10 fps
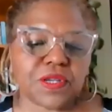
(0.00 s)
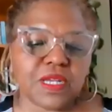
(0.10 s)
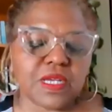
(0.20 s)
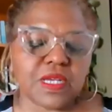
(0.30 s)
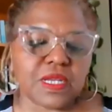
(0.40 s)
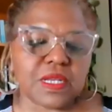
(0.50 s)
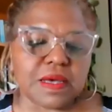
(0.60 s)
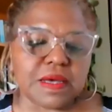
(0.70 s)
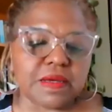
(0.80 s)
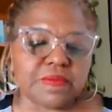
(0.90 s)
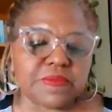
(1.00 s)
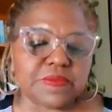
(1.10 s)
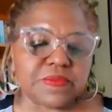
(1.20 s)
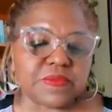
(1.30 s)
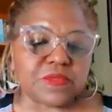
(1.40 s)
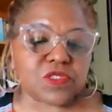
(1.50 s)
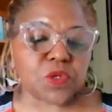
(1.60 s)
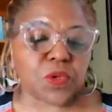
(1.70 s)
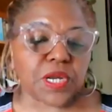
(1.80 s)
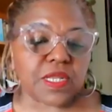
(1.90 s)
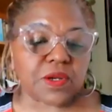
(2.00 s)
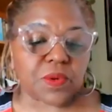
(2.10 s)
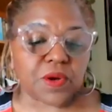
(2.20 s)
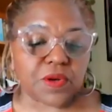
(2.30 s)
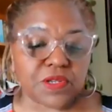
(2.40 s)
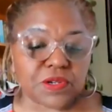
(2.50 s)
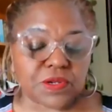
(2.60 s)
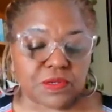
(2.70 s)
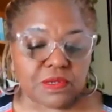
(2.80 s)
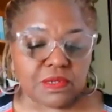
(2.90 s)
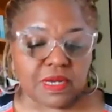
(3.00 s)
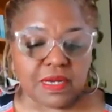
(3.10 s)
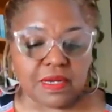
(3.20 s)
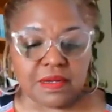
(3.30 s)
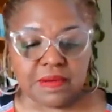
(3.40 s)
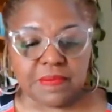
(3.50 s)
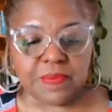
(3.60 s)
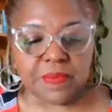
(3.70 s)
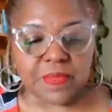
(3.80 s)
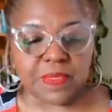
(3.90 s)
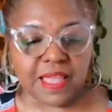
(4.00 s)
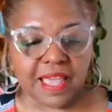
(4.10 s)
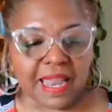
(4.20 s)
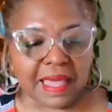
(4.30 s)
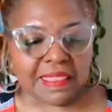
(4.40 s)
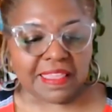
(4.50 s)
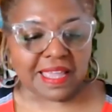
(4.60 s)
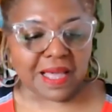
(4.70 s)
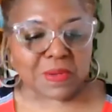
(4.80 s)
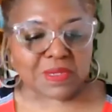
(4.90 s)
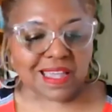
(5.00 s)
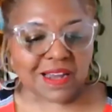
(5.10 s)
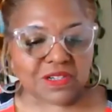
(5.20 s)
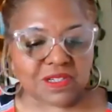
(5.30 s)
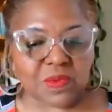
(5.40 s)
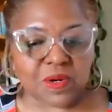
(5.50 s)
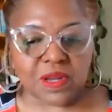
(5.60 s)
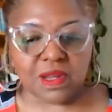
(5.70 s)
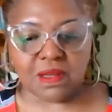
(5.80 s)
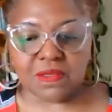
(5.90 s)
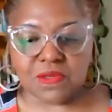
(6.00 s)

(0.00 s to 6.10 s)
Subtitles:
in Story Literary Journal. And I think I was actually working on this